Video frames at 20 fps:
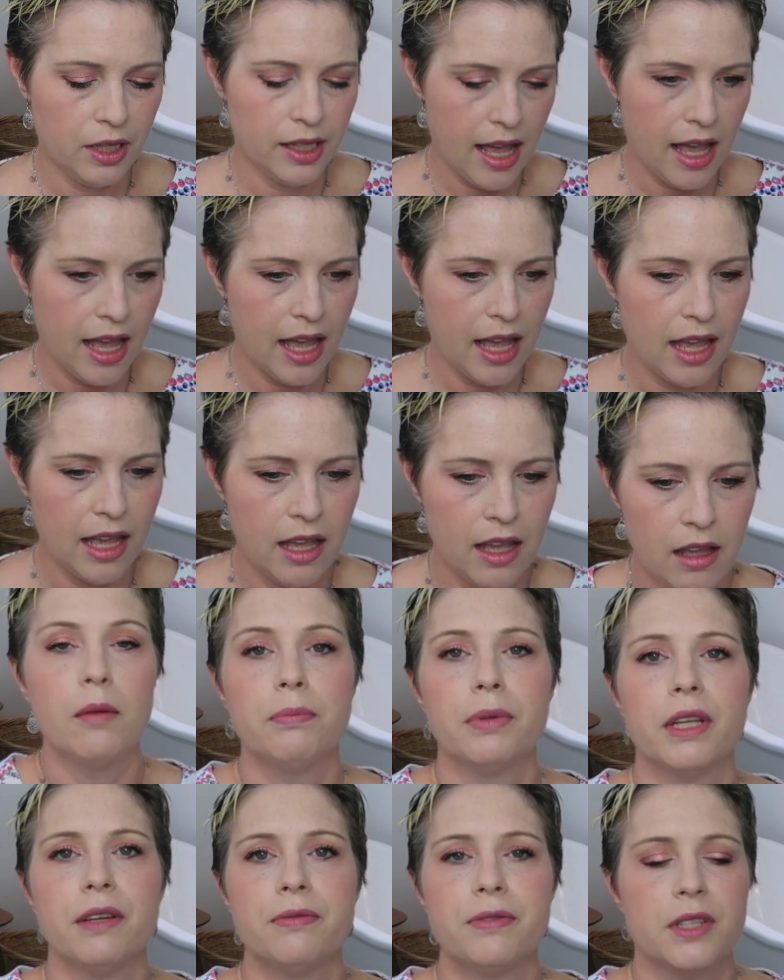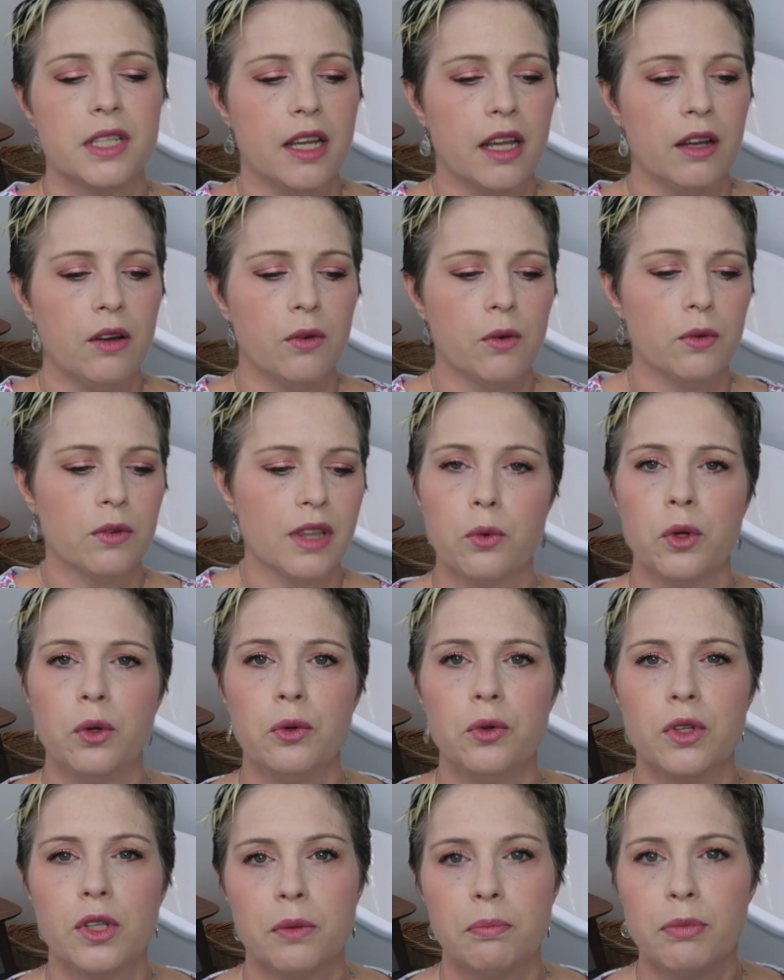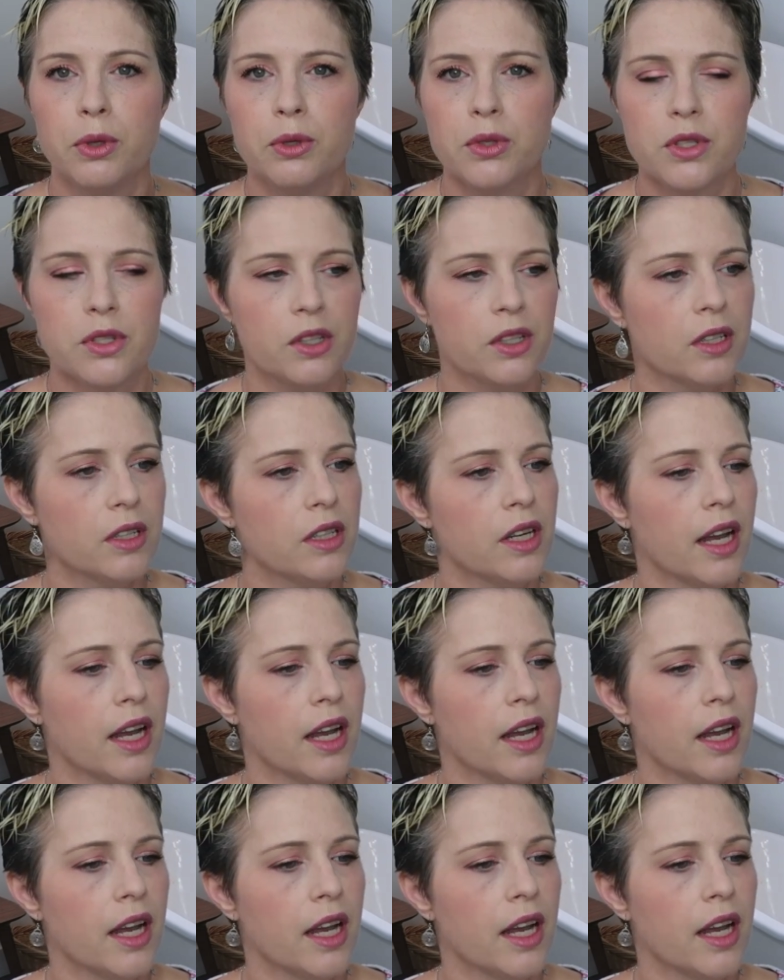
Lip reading: a uplifting root booster.